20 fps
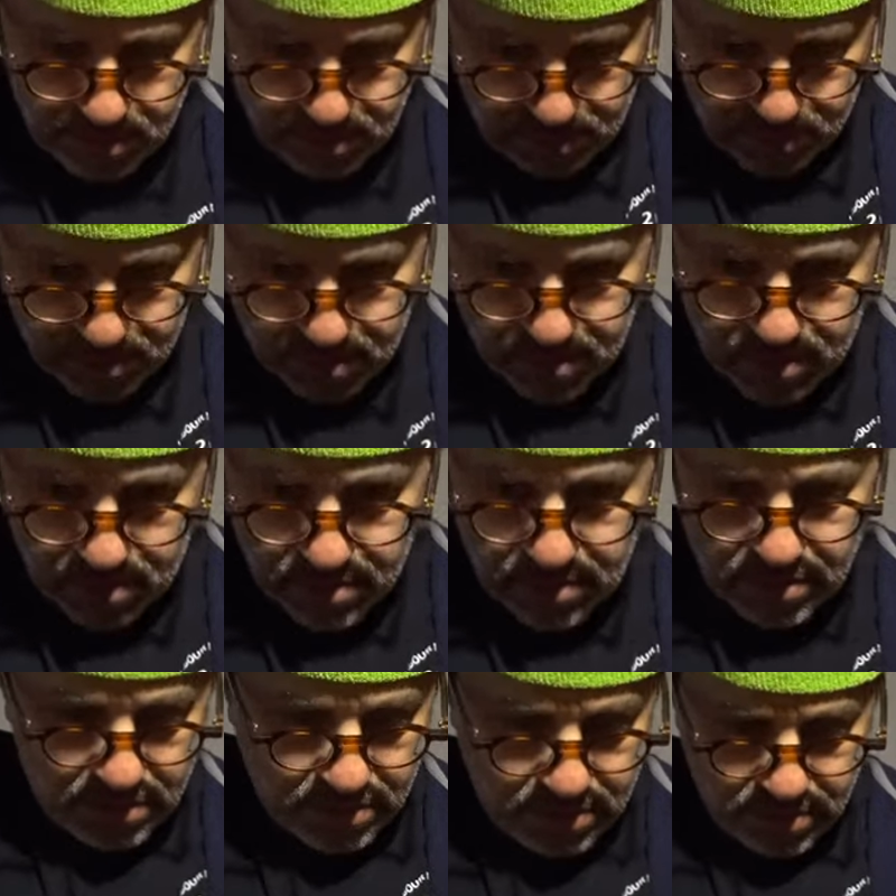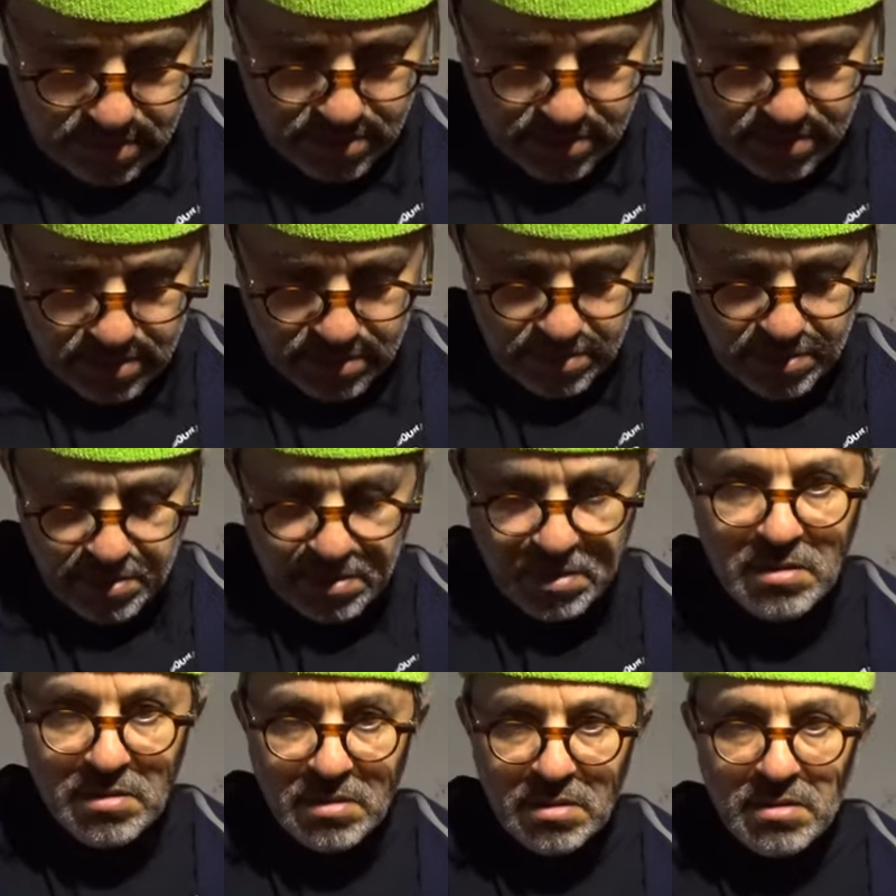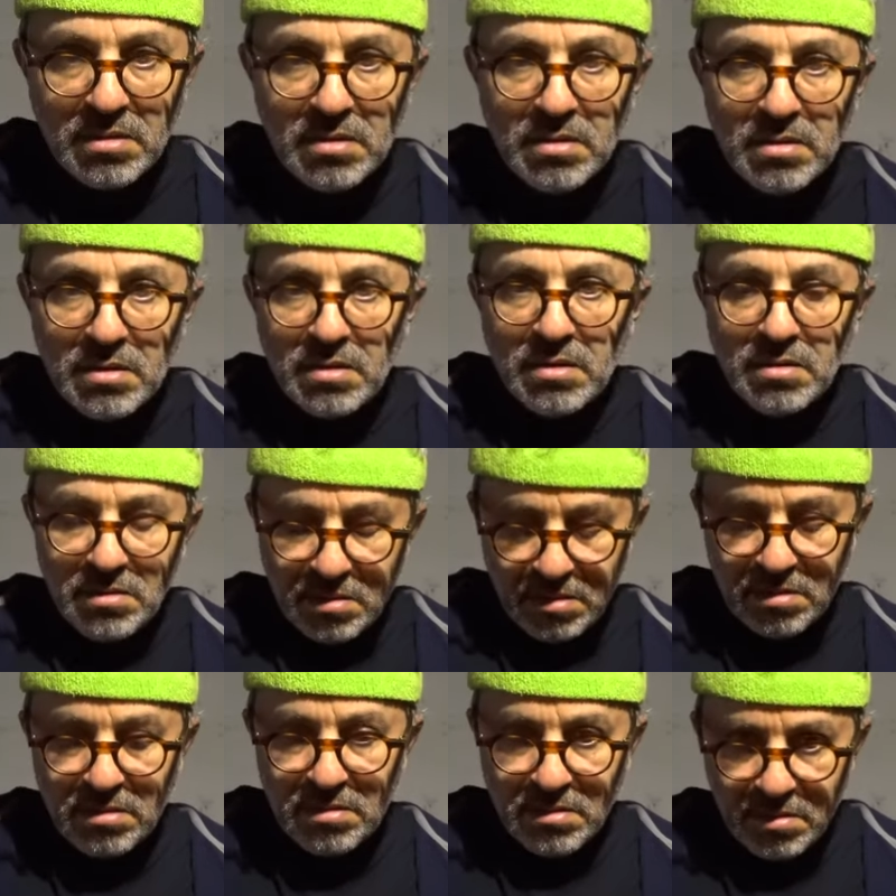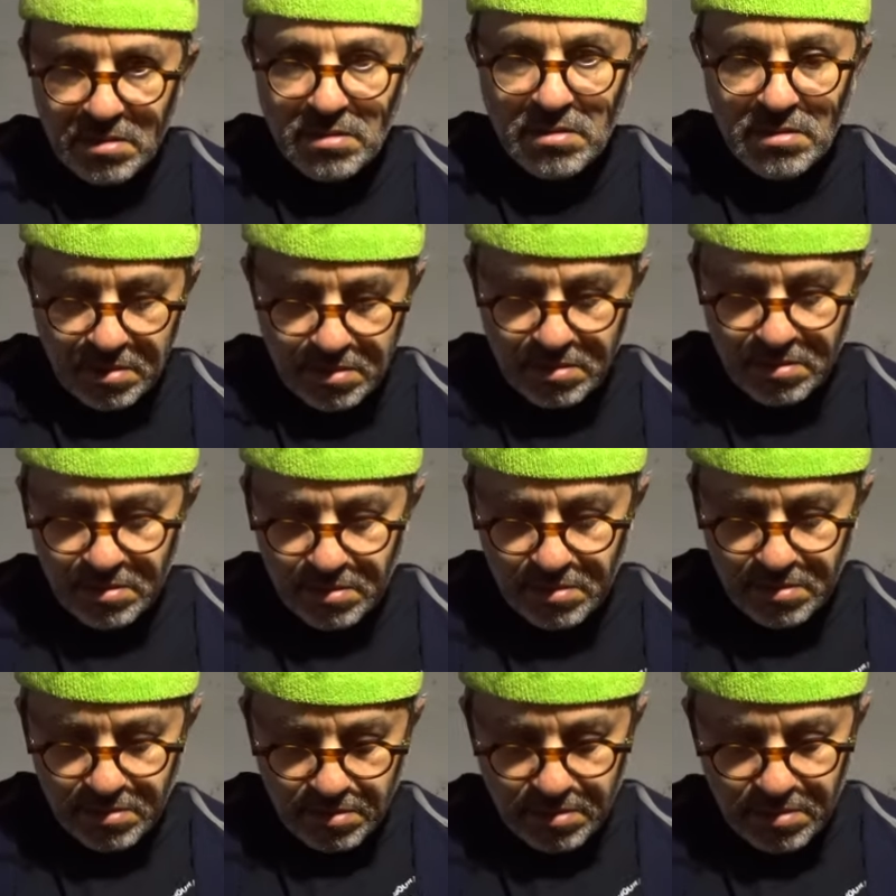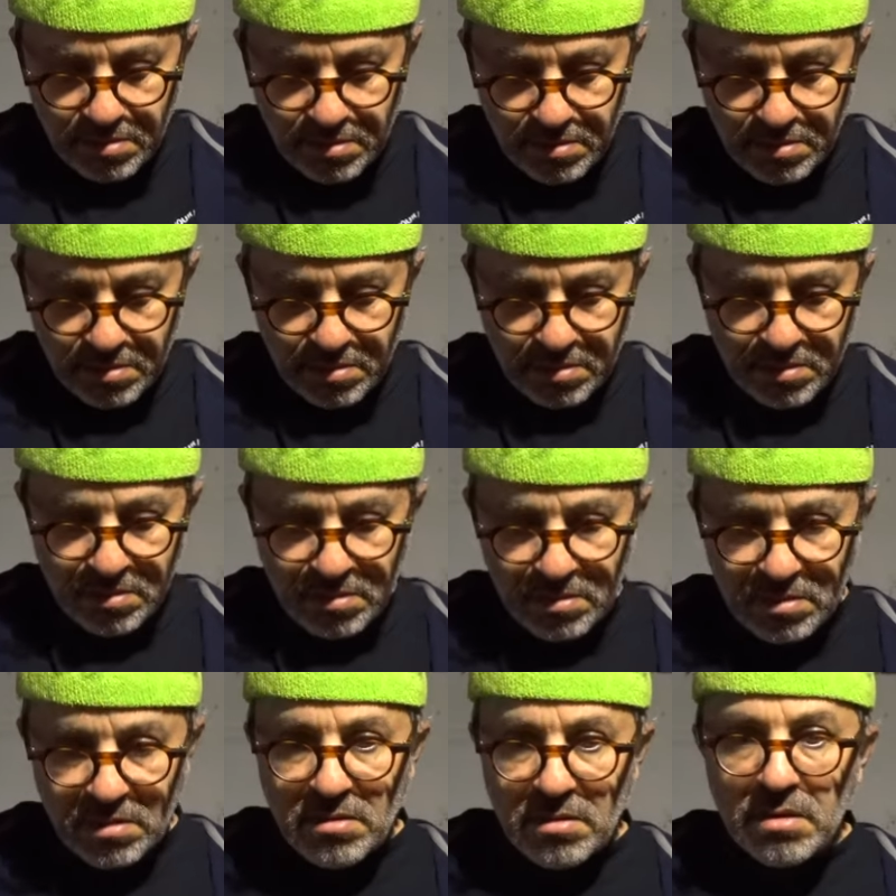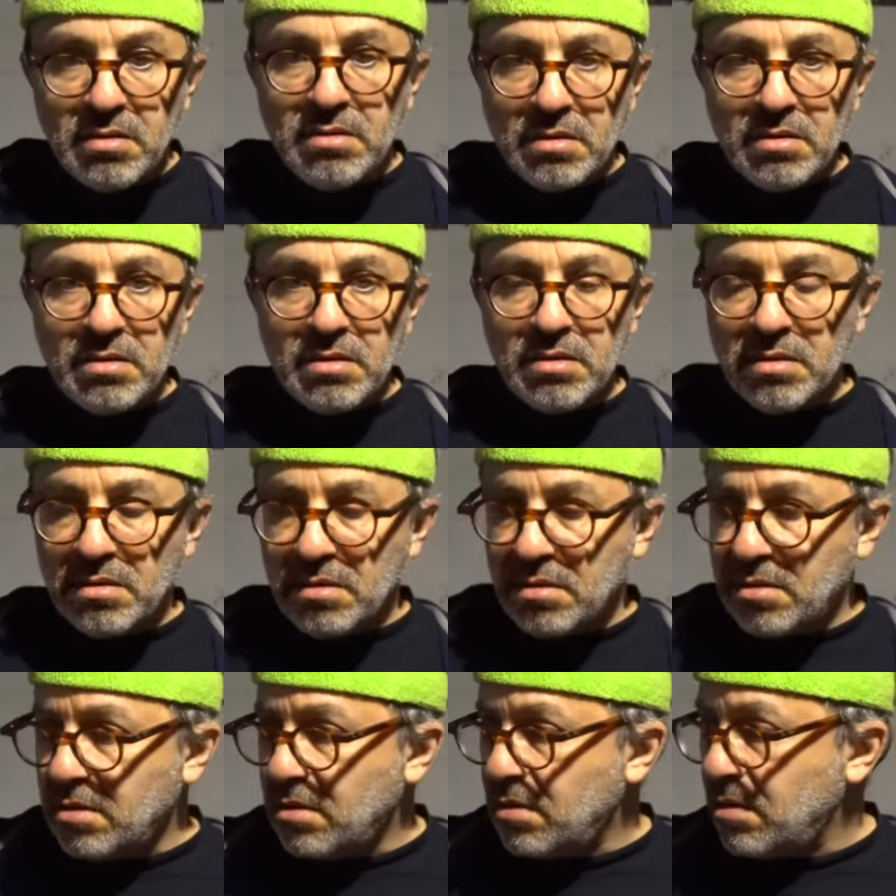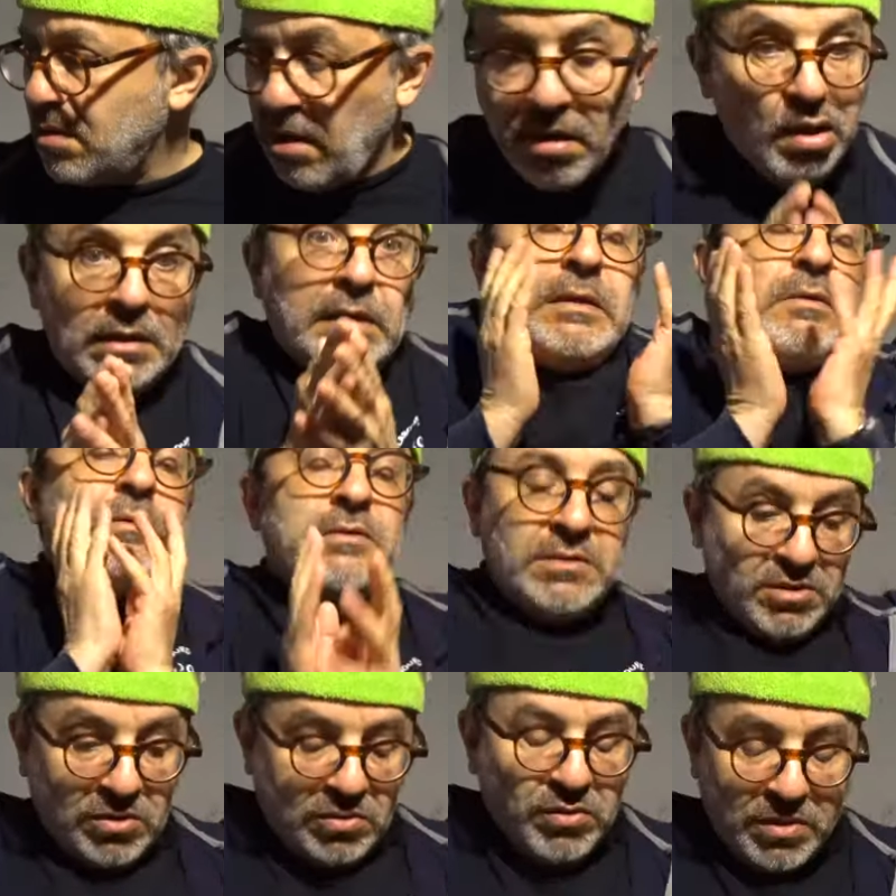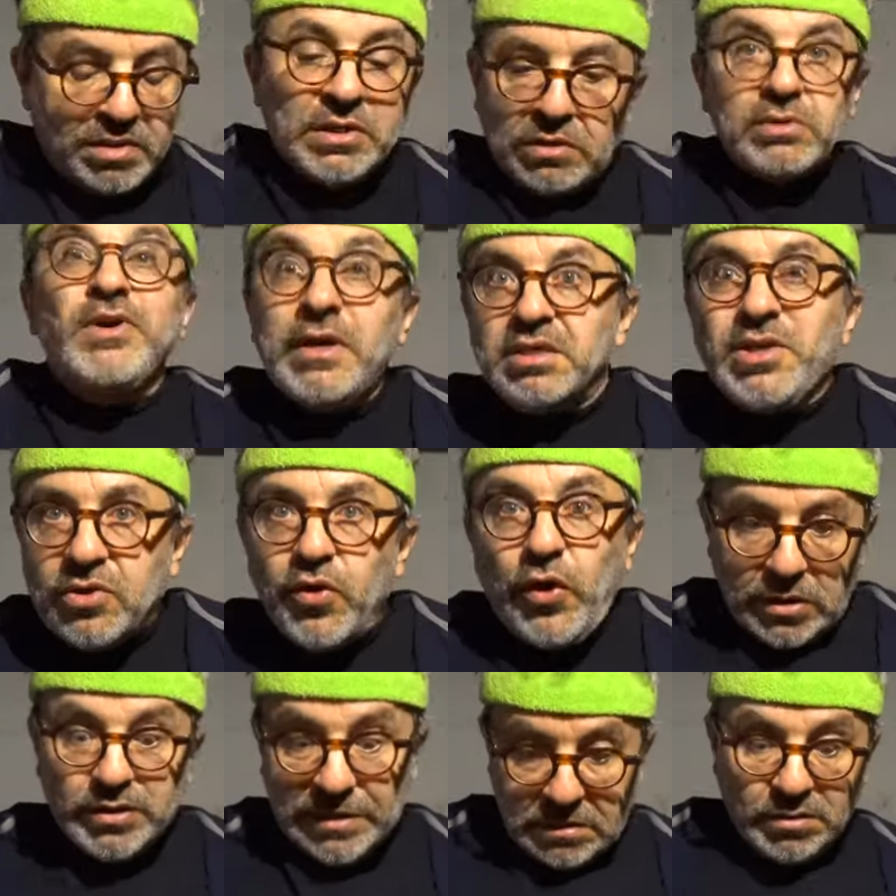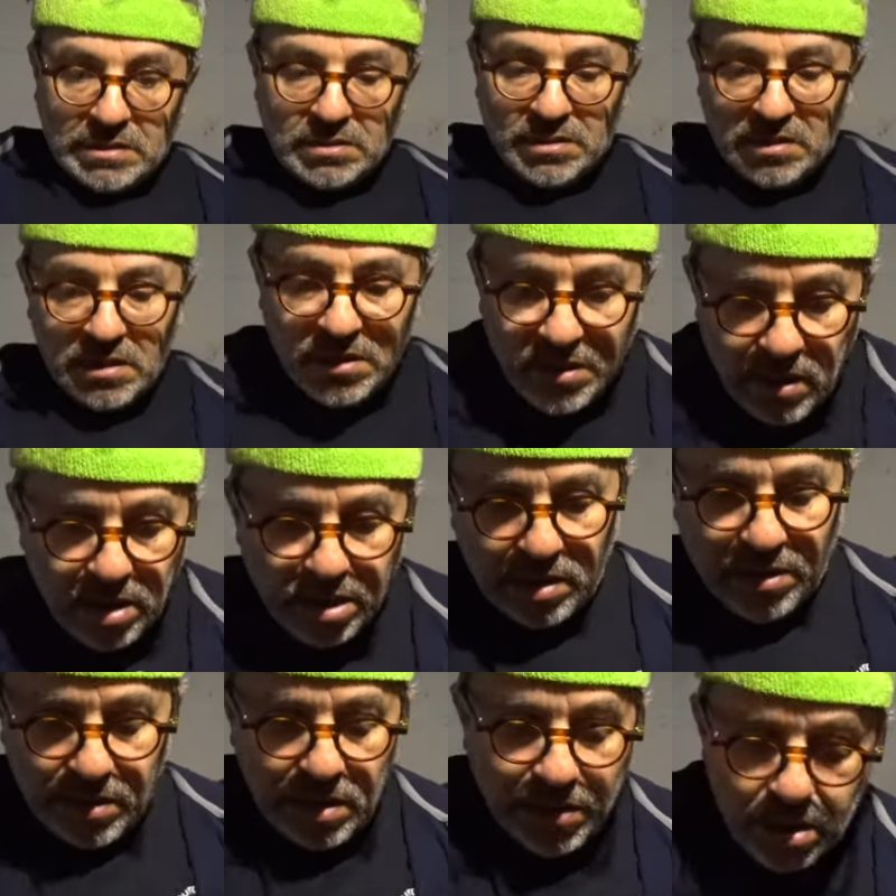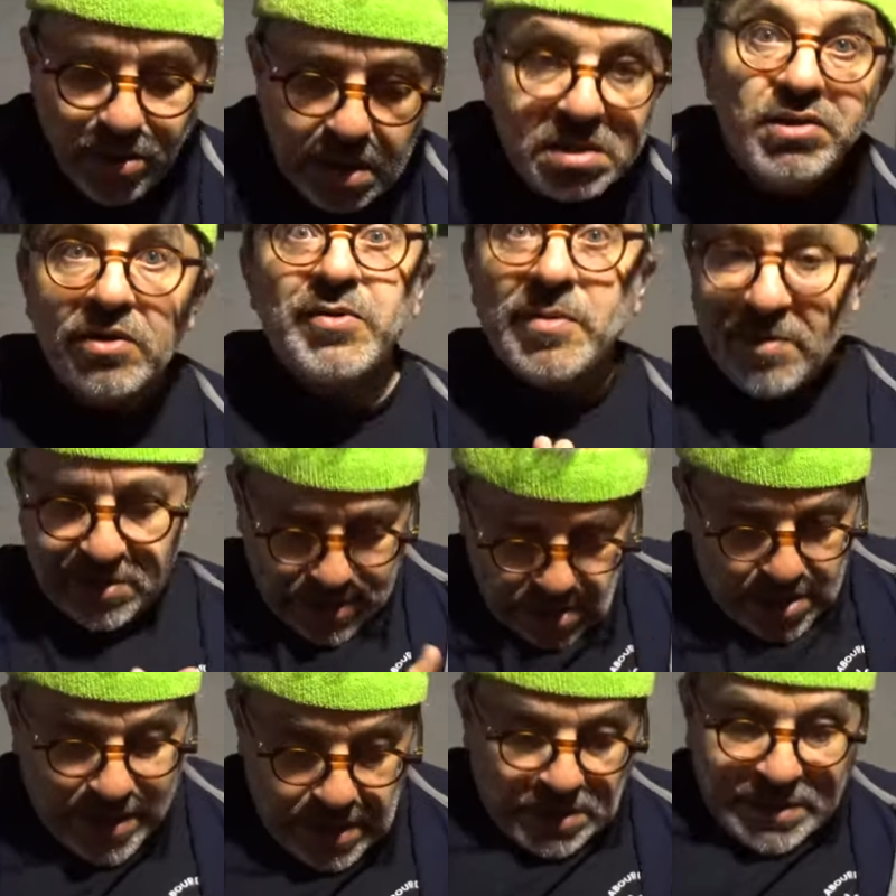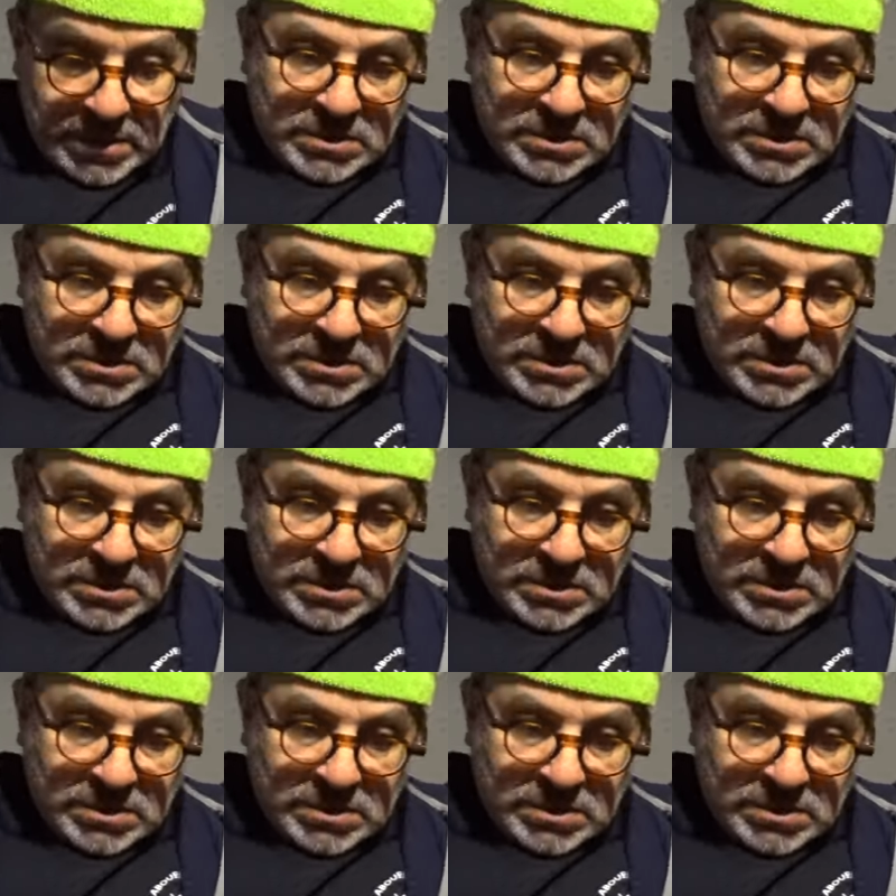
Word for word: Do this for 20 seconds. Make sure you get between the fingers. That's it. It's not 20 seconds yet! Keep scrubbing, scrubbing!